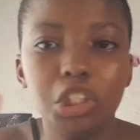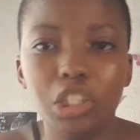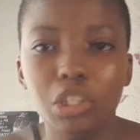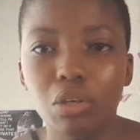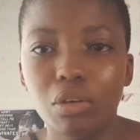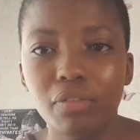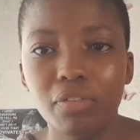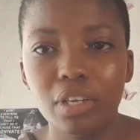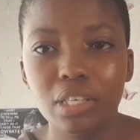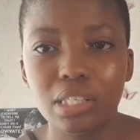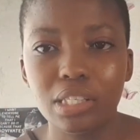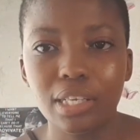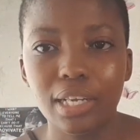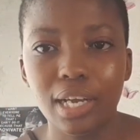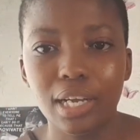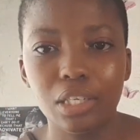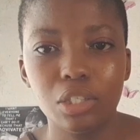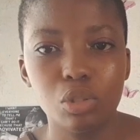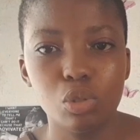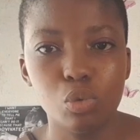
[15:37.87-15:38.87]
obviously
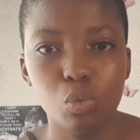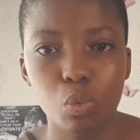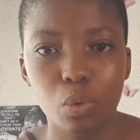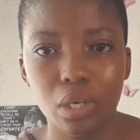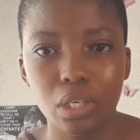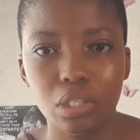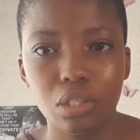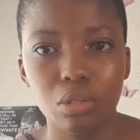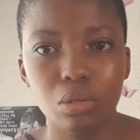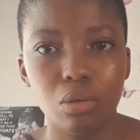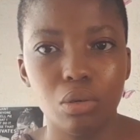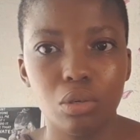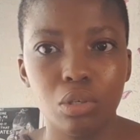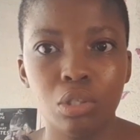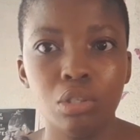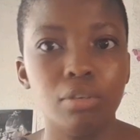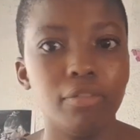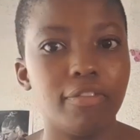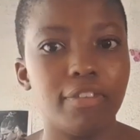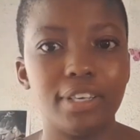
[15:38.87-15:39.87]
can't wait to go
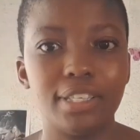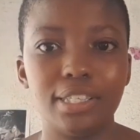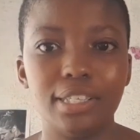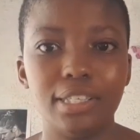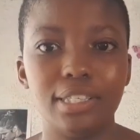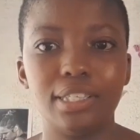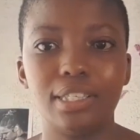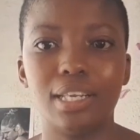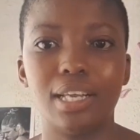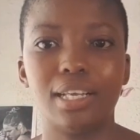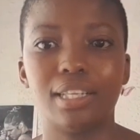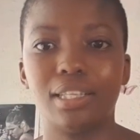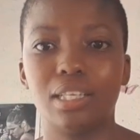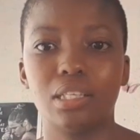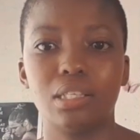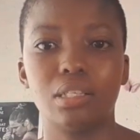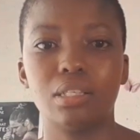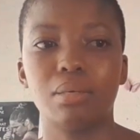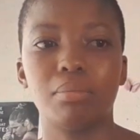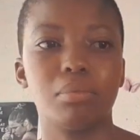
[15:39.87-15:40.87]
to varsity. Like,
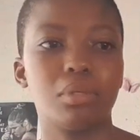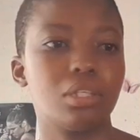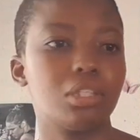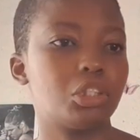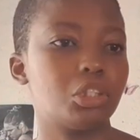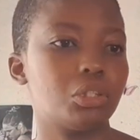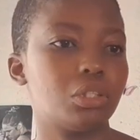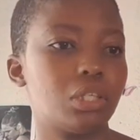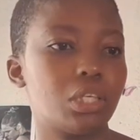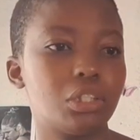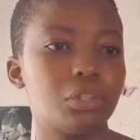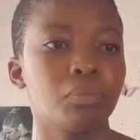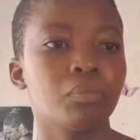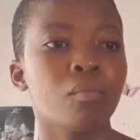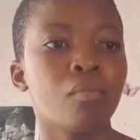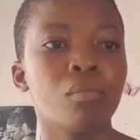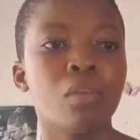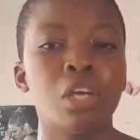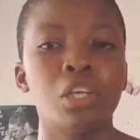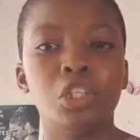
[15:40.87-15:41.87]
that's something that
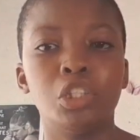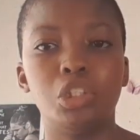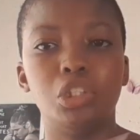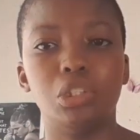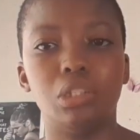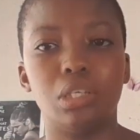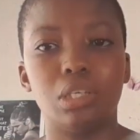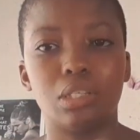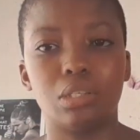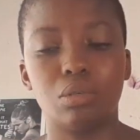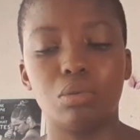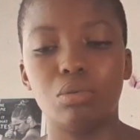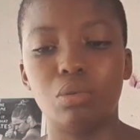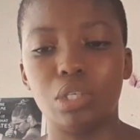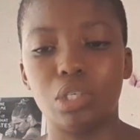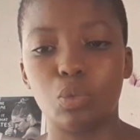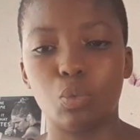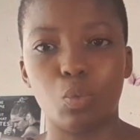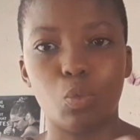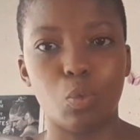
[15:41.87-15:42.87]
she has
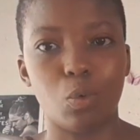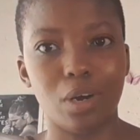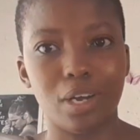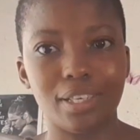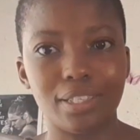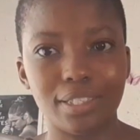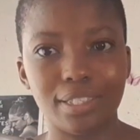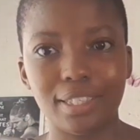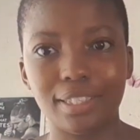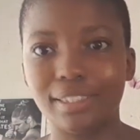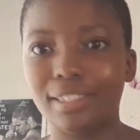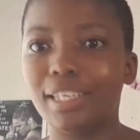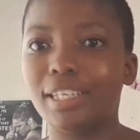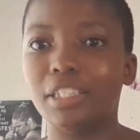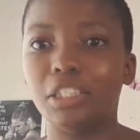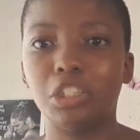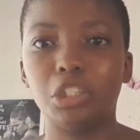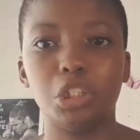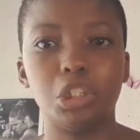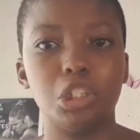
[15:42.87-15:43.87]
always wanted,
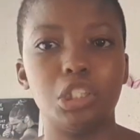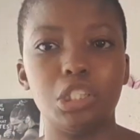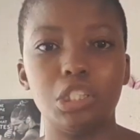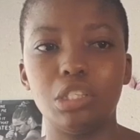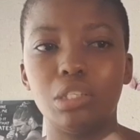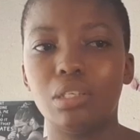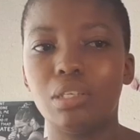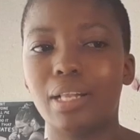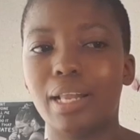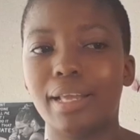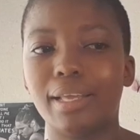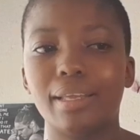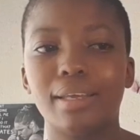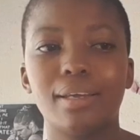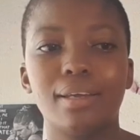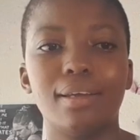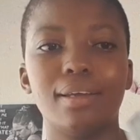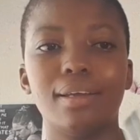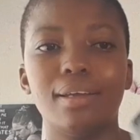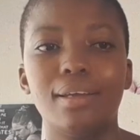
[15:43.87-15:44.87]
and she,
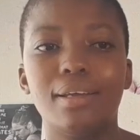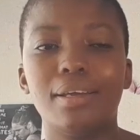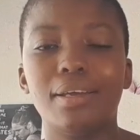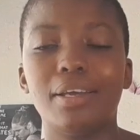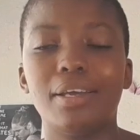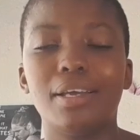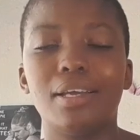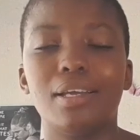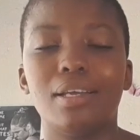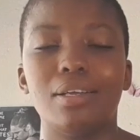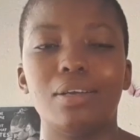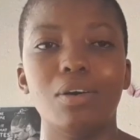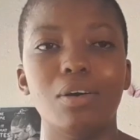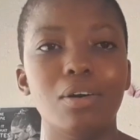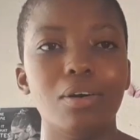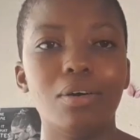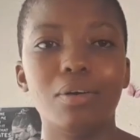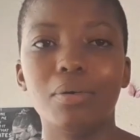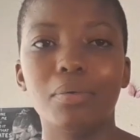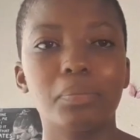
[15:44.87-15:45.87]
like,
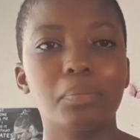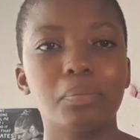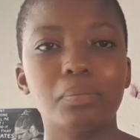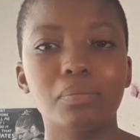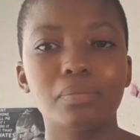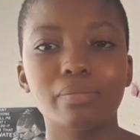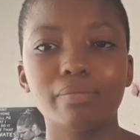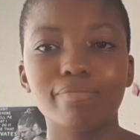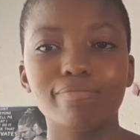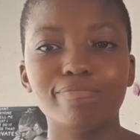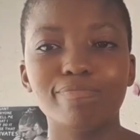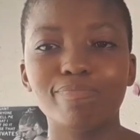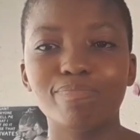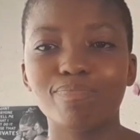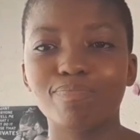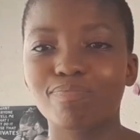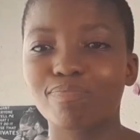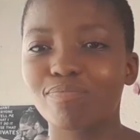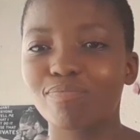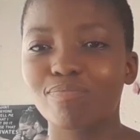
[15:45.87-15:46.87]
yo,
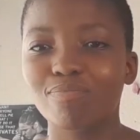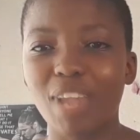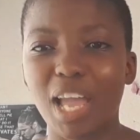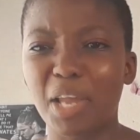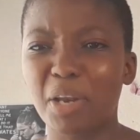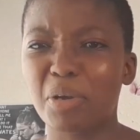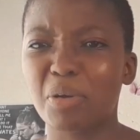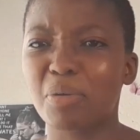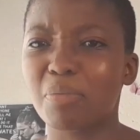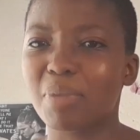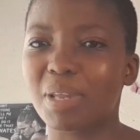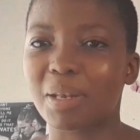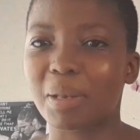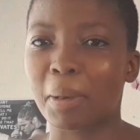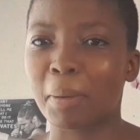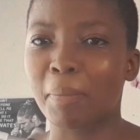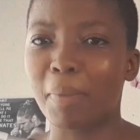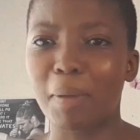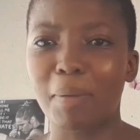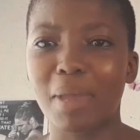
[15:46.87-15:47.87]
I don't know, man,
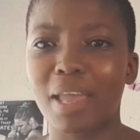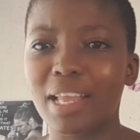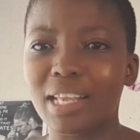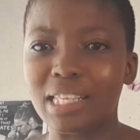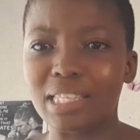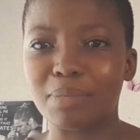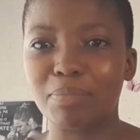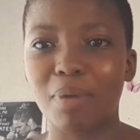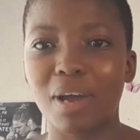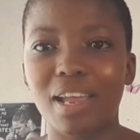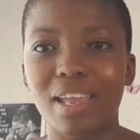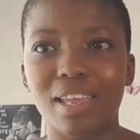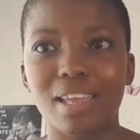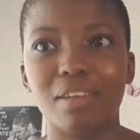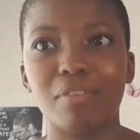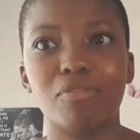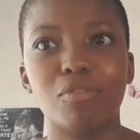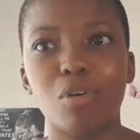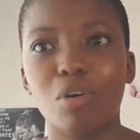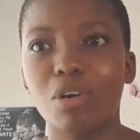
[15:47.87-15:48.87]
maybe I inspire
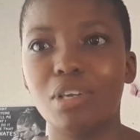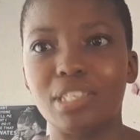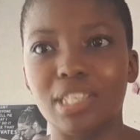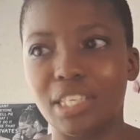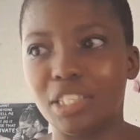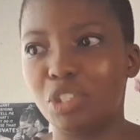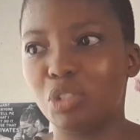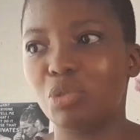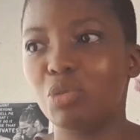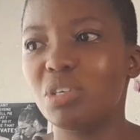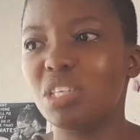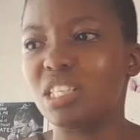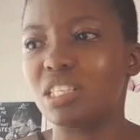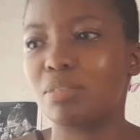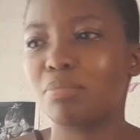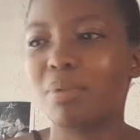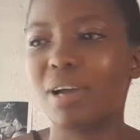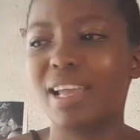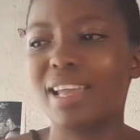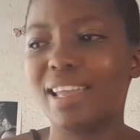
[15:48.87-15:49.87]
her. Of course I do
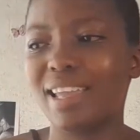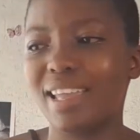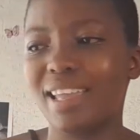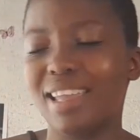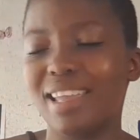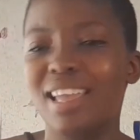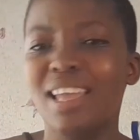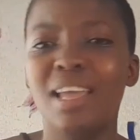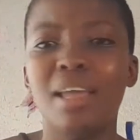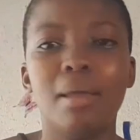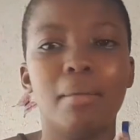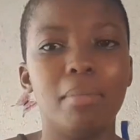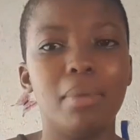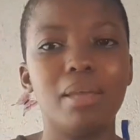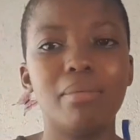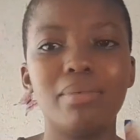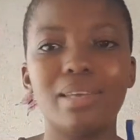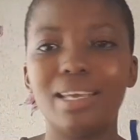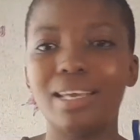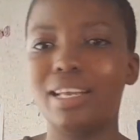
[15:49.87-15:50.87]
inspire her,
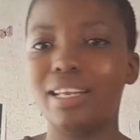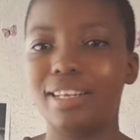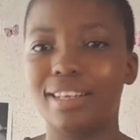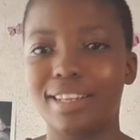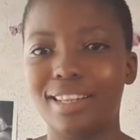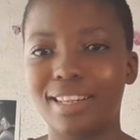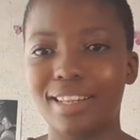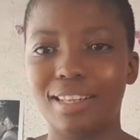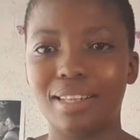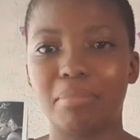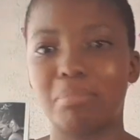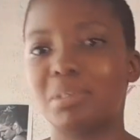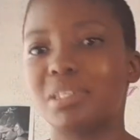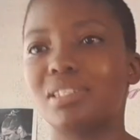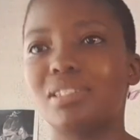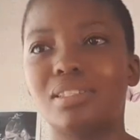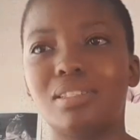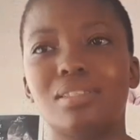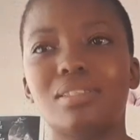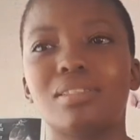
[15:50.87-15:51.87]
maybe a little,
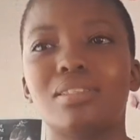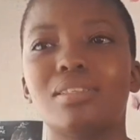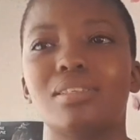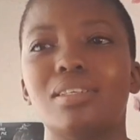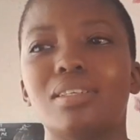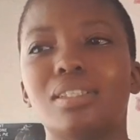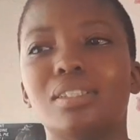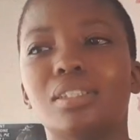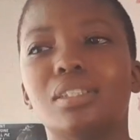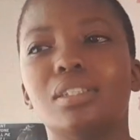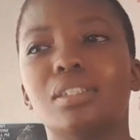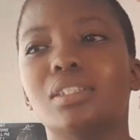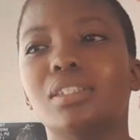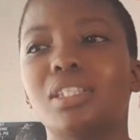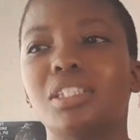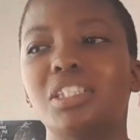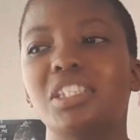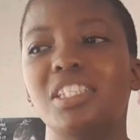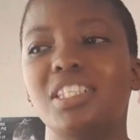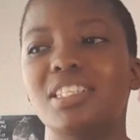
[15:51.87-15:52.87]
but
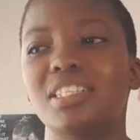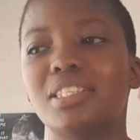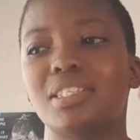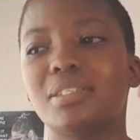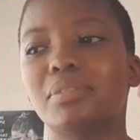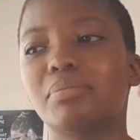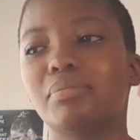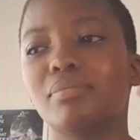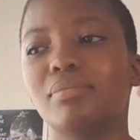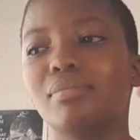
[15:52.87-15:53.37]
she's,